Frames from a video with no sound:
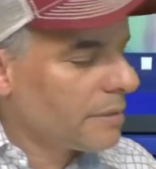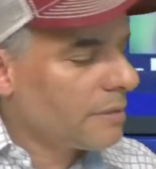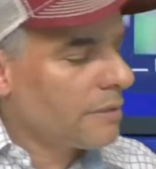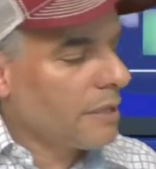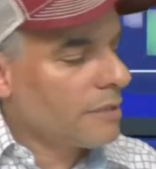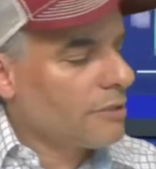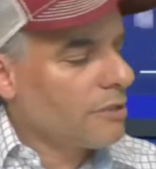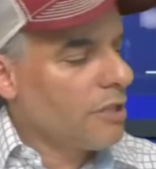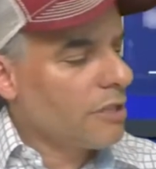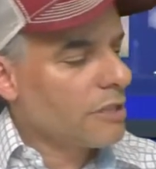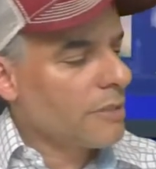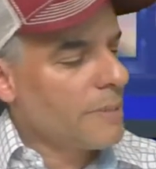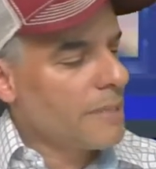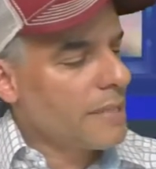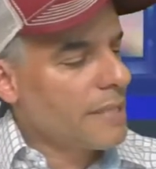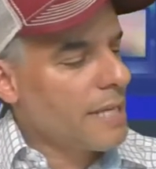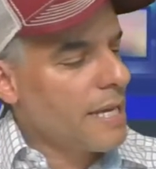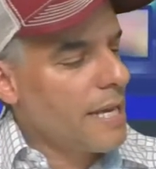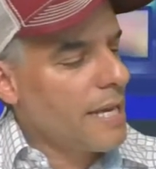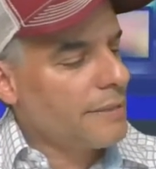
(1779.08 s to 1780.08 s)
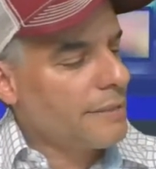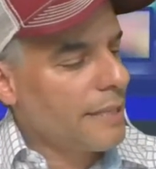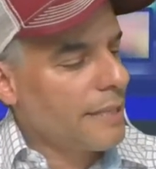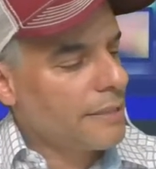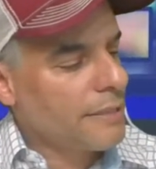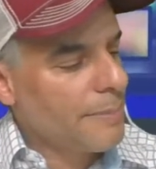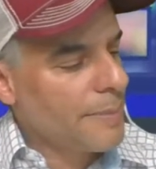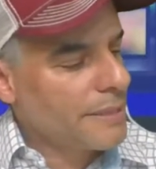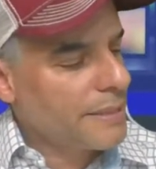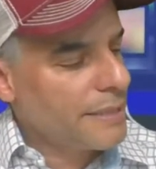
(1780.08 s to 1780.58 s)
I talk about that?
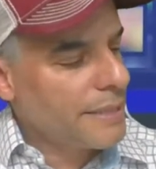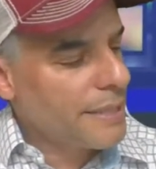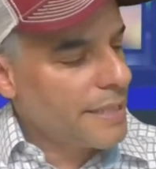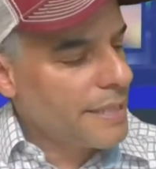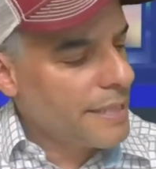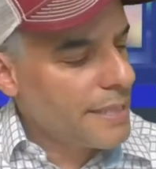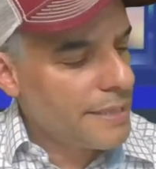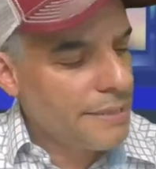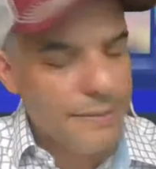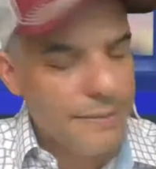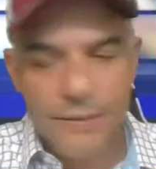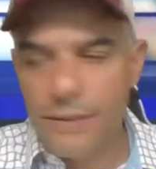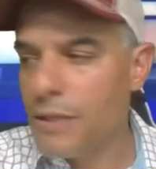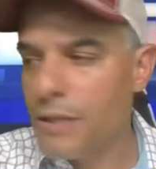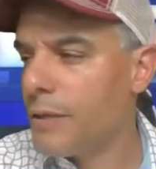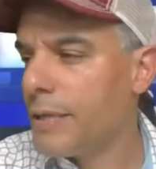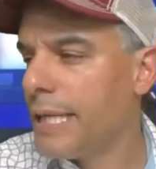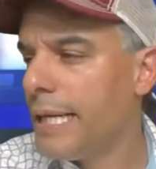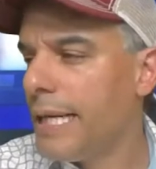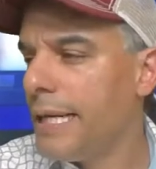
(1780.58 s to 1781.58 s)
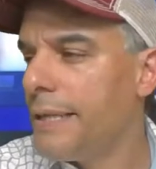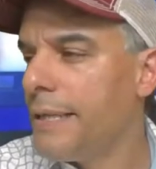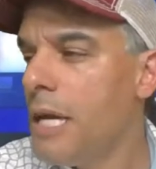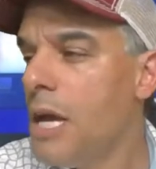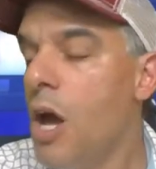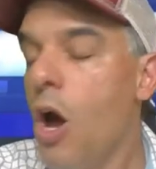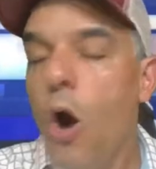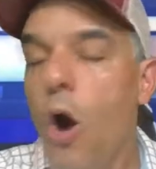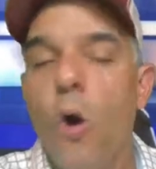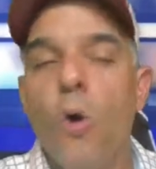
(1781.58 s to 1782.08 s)
Talked about that? Okay.
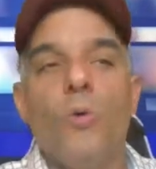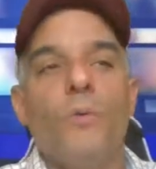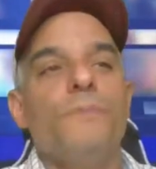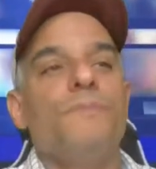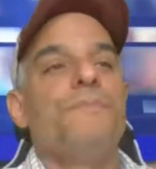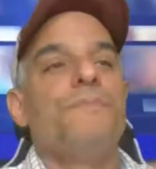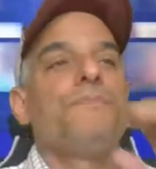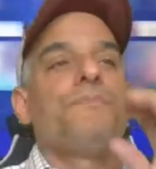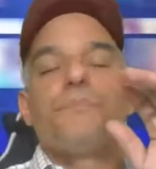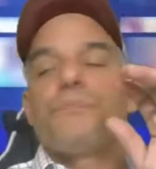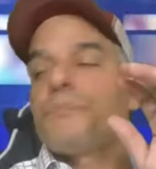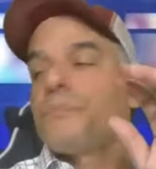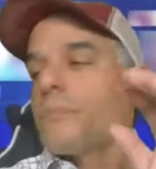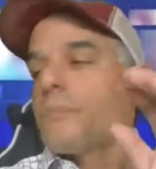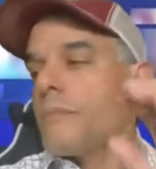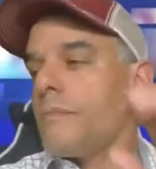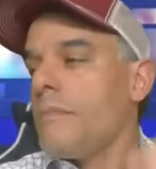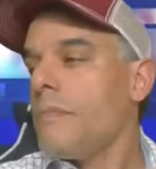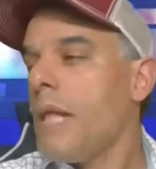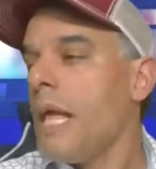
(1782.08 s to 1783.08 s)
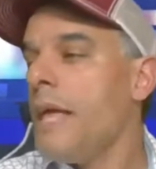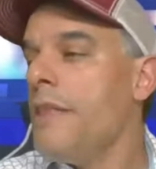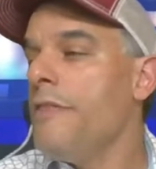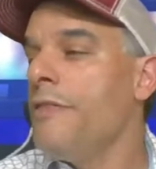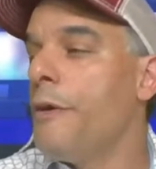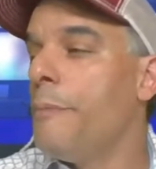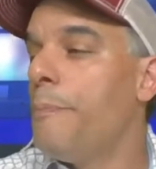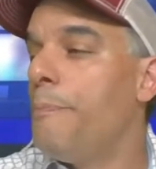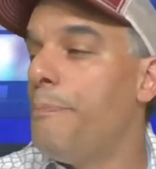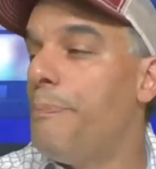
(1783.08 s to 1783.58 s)
Oh,
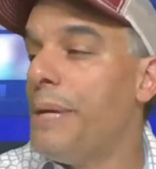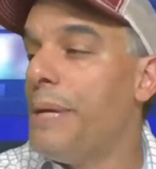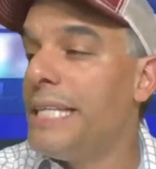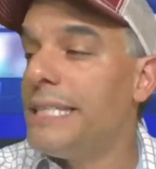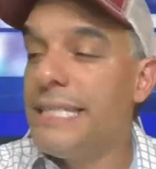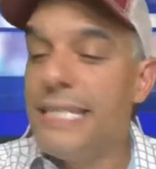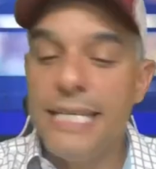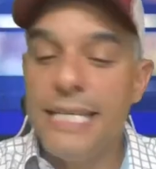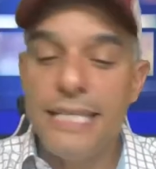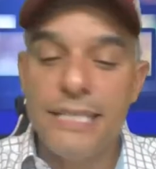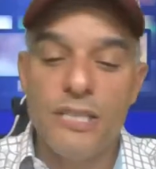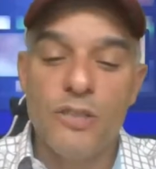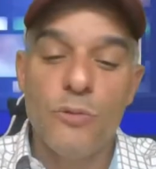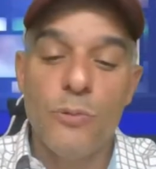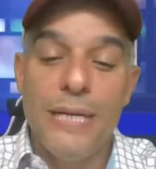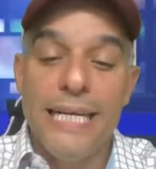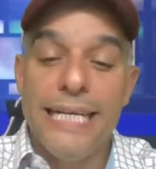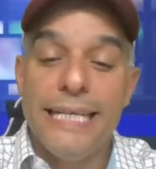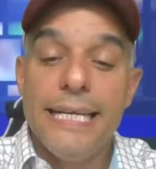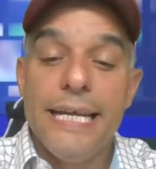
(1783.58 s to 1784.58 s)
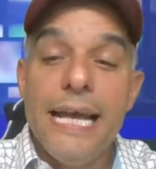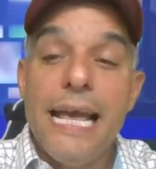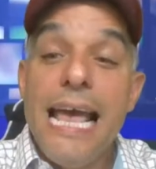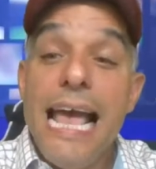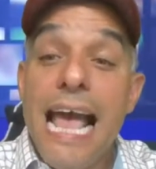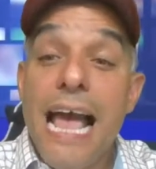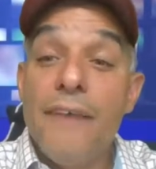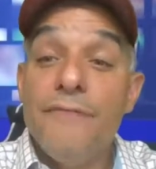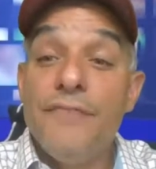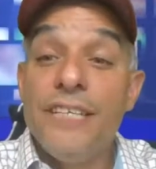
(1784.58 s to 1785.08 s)
the business suite.
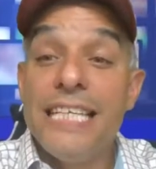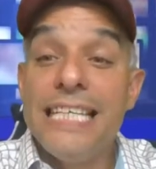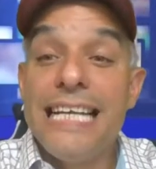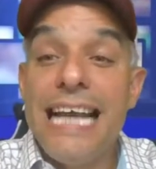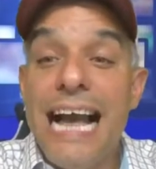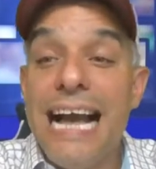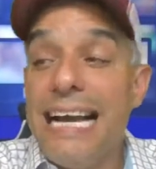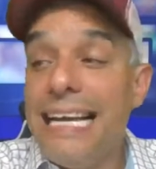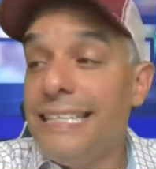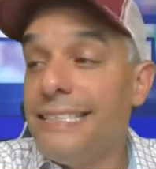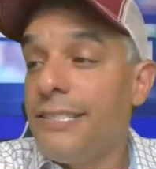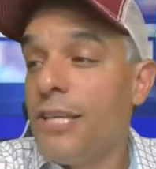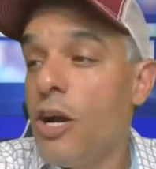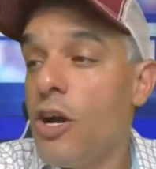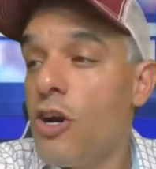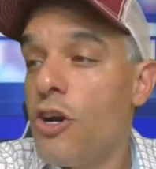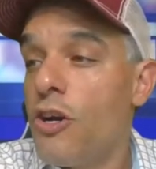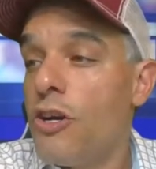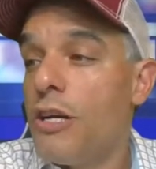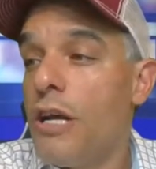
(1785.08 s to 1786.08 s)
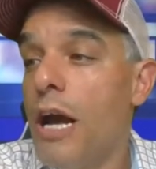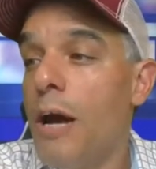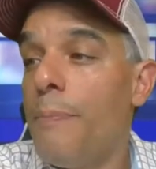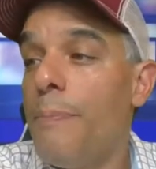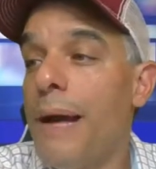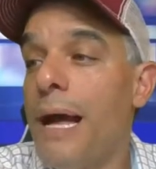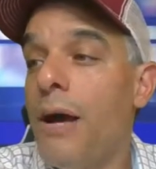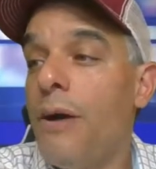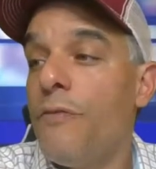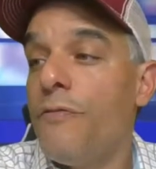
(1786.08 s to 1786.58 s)
Have you guys heard
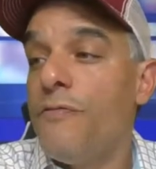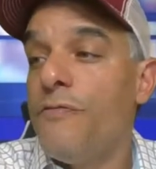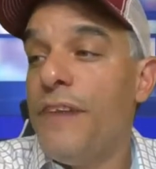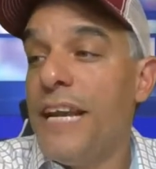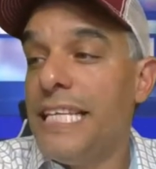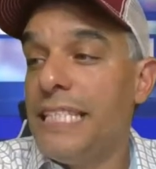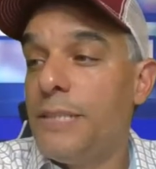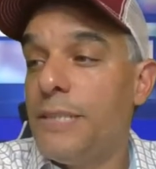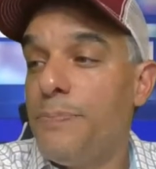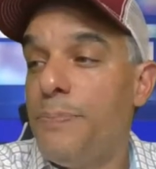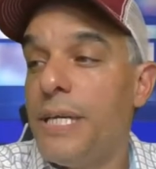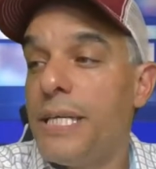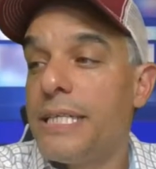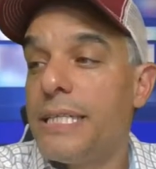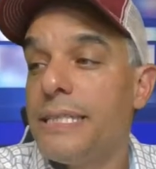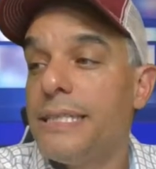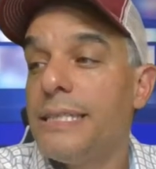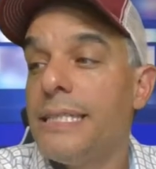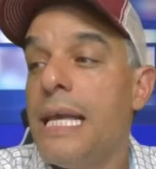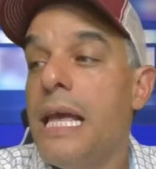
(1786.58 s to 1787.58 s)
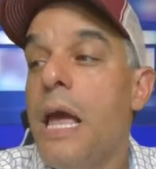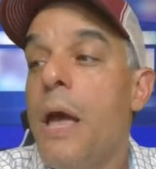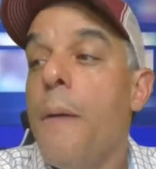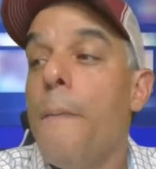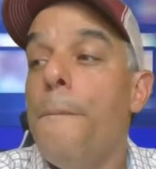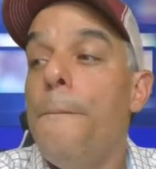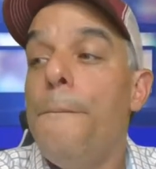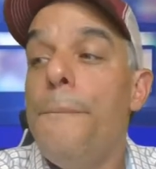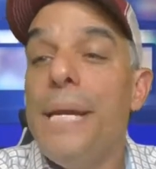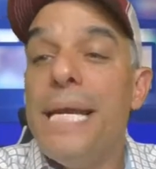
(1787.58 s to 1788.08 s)
about Facebook's
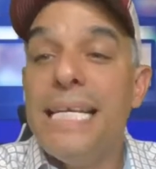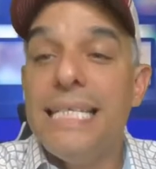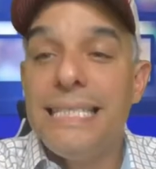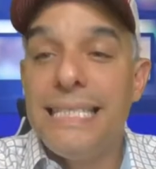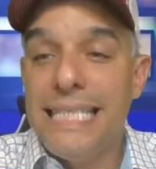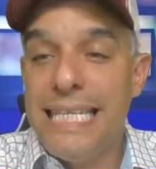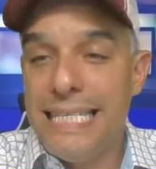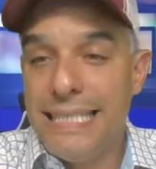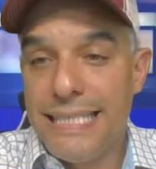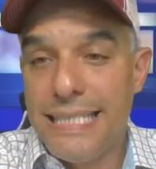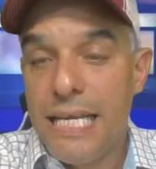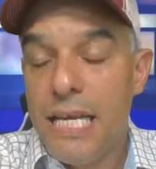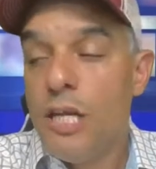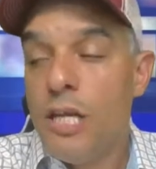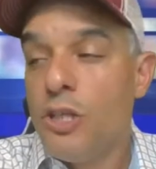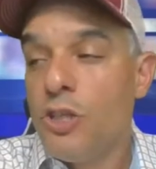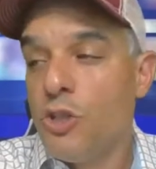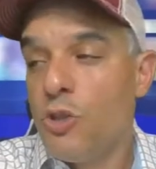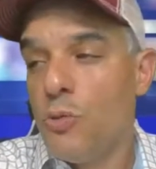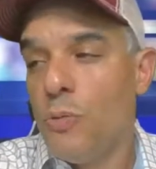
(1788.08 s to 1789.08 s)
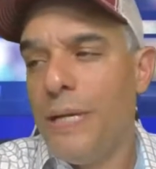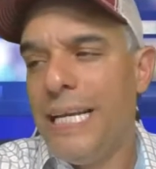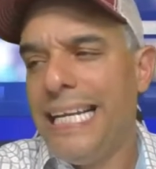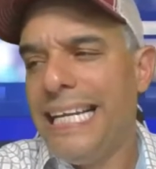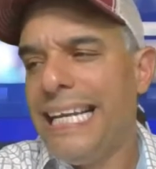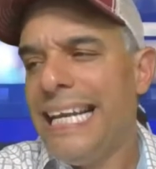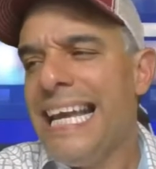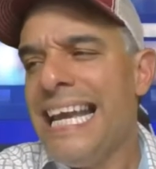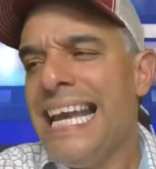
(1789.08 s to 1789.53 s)
business suite?